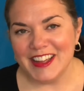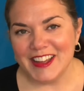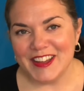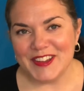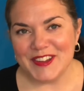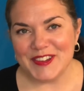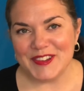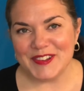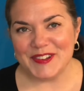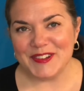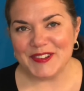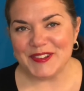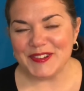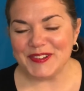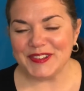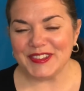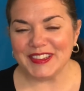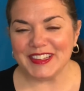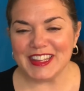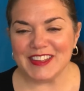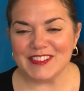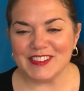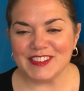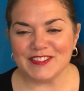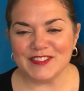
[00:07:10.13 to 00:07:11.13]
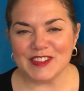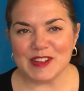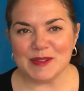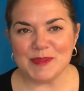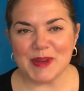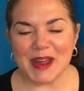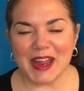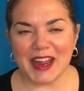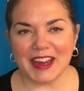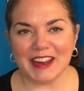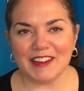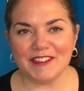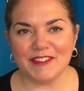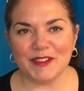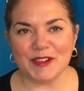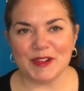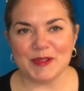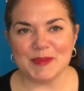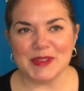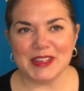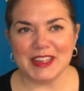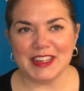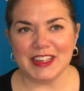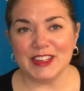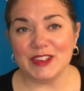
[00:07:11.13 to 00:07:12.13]
who leaves feedback for
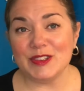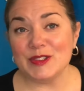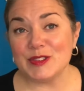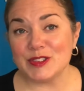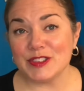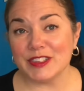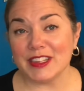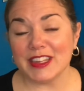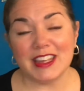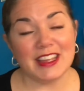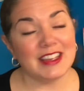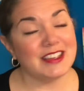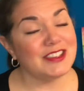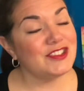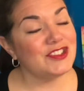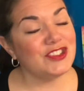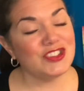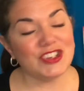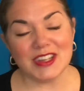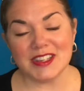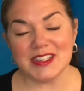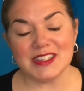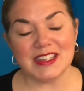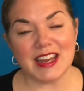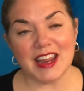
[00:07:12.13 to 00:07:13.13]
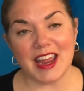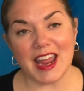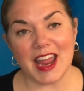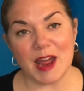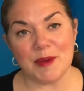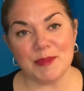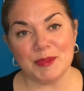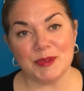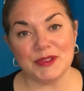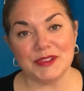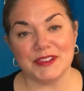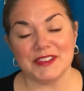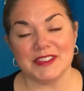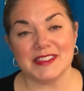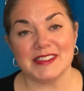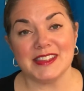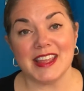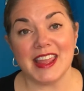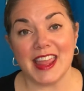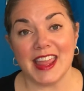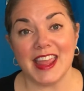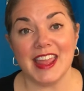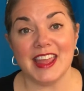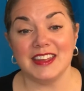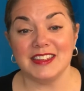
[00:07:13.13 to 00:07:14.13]
me. Usually it's just apples
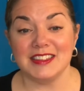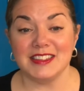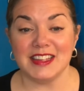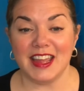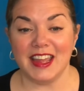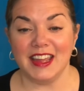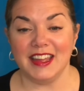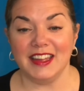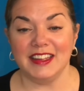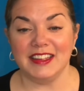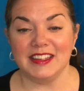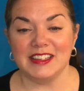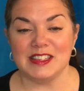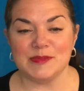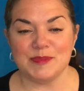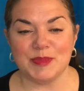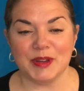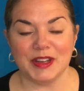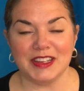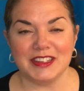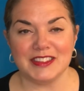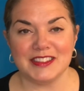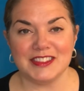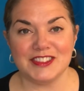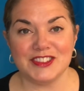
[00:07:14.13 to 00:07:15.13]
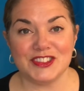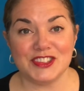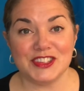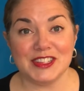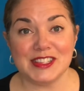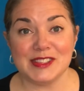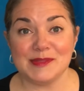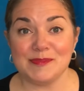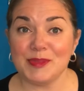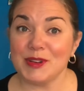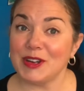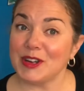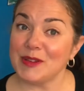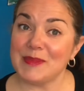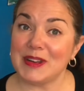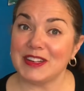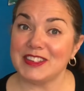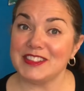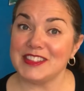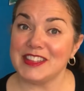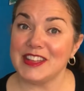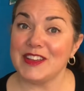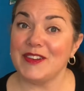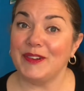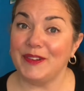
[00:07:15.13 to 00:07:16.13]
and tags, but she's pretty much
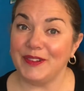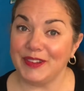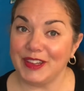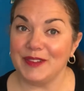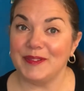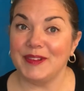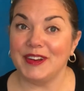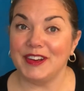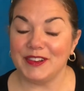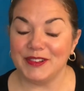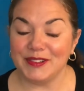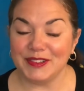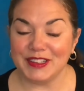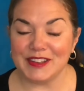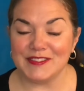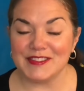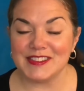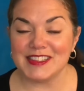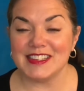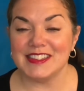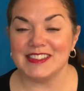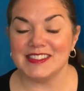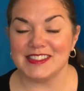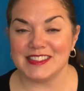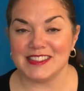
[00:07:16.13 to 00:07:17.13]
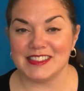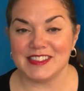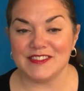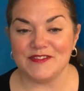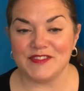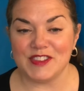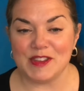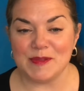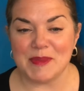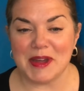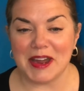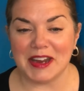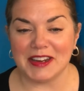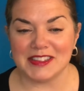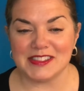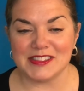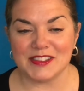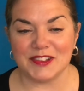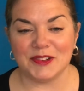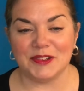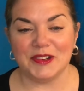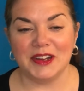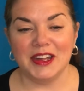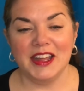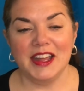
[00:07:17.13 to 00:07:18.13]
the only one who leaves consistent feedback.
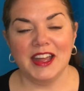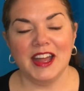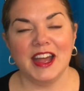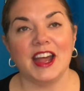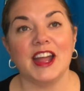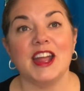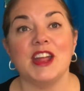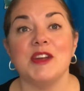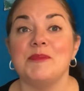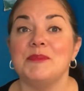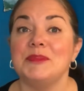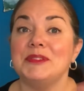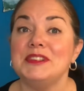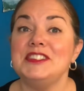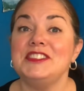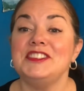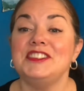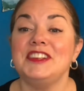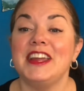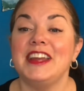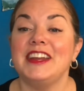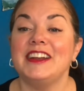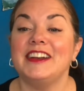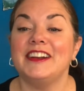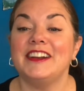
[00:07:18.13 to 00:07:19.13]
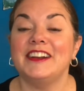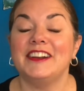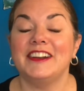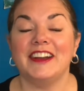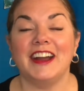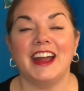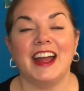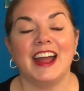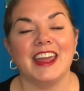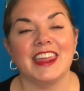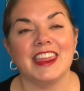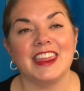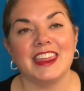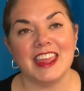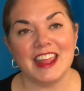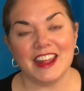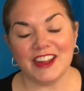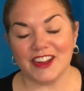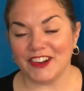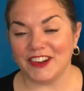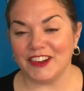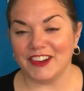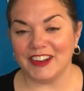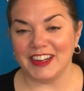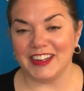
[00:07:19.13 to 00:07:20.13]
So I appreciate her. I thank
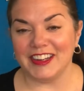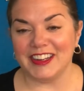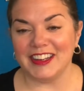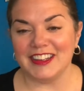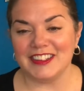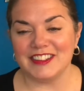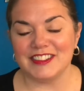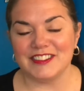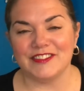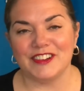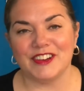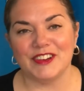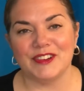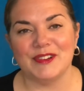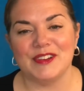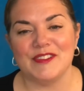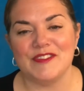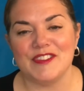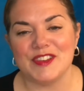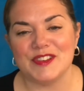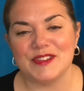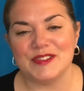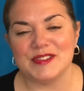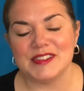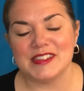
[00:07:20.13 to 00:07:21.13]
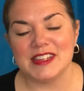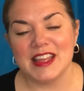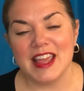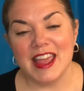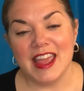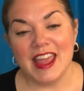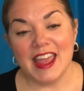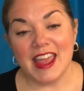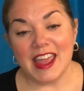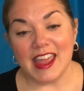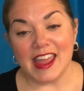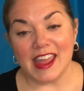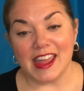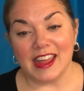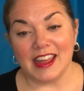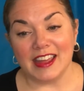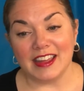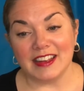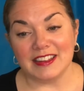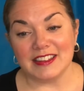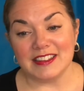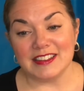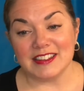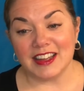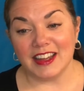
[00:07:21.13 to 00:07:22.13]
her in each of her reviews,
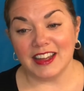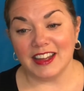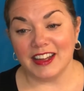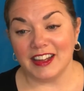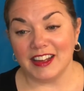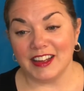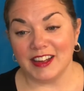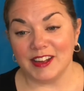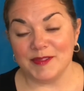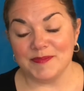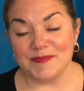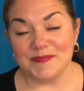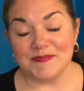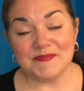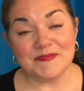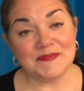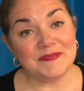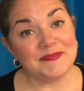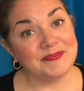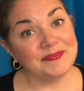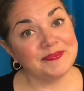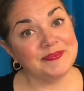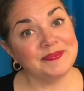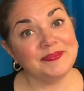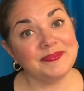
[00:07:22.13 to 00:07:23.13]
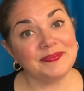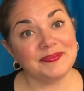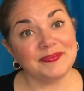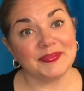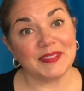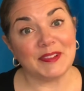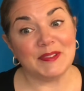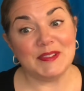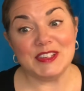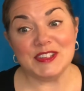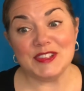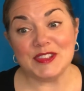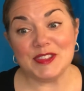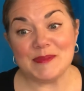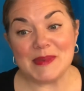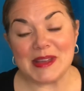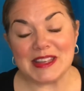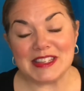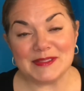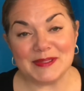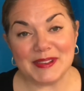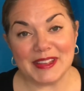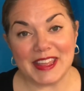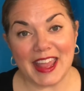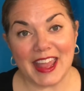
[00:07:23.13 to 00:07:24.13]
and um, we do the
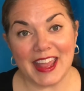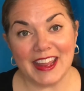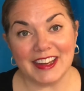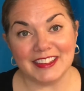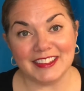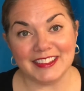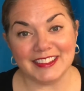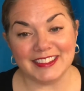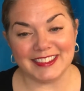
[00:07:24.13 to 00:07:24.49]
best we can.